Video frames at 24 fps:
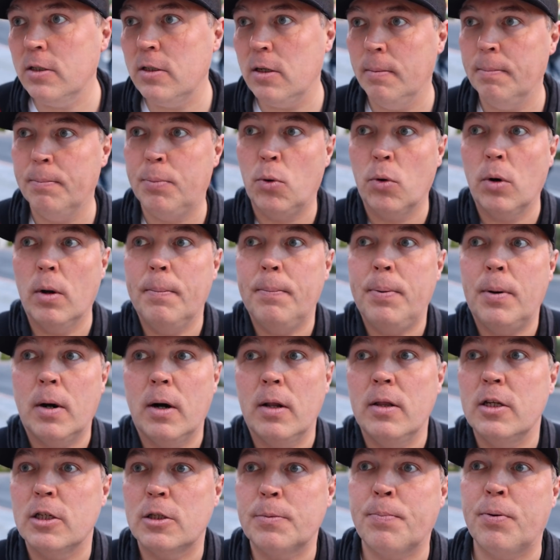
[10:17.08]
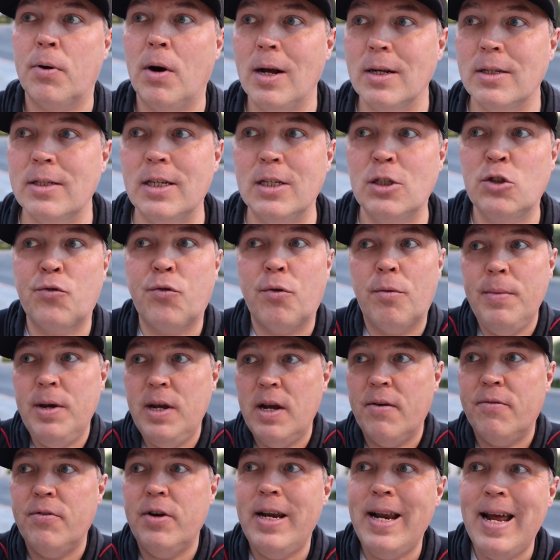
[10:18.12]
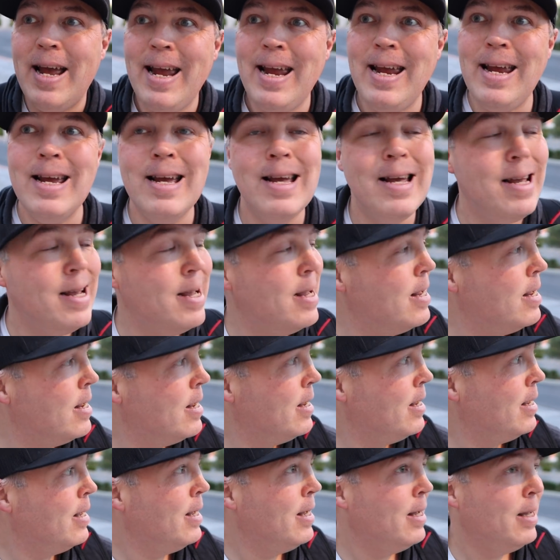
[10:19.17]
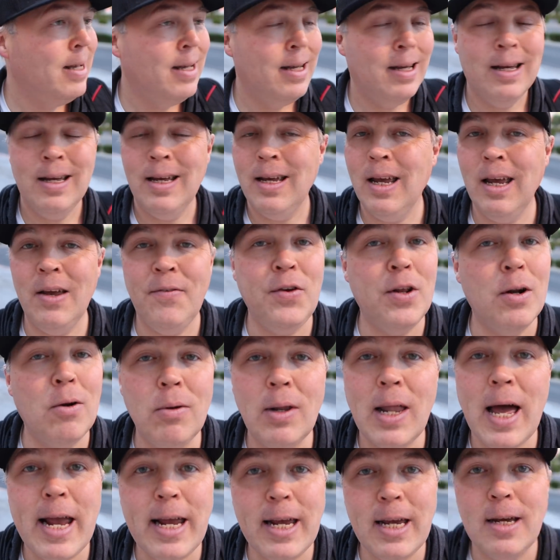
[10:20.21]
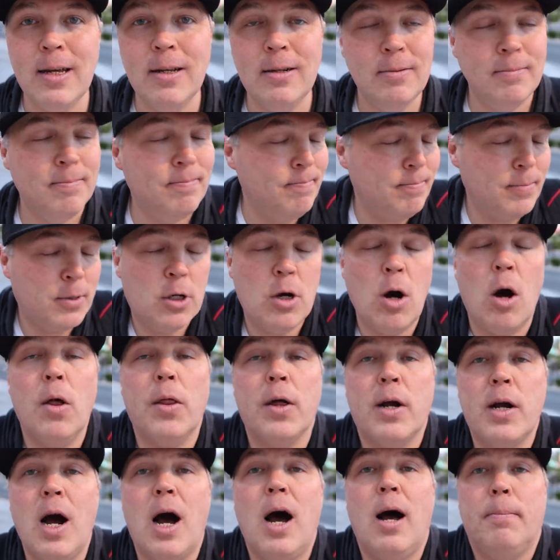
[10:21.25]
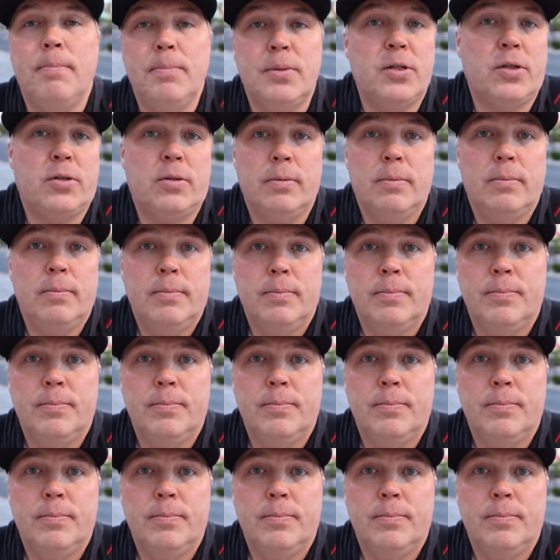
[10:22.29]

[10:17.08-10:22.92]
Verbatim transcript: is an important part of this process for me every day. If you don't like it, call the cops.